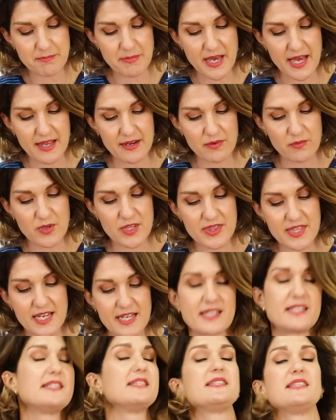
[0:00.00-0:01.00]
pattern with
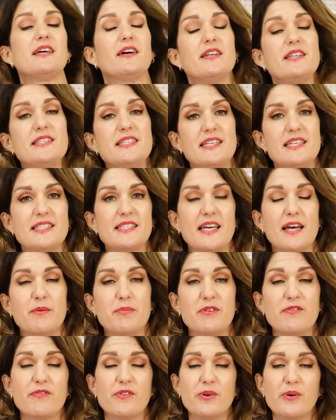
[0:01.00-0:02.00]
that design detail
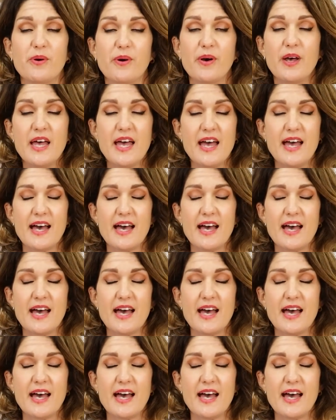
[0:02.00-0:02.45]
before.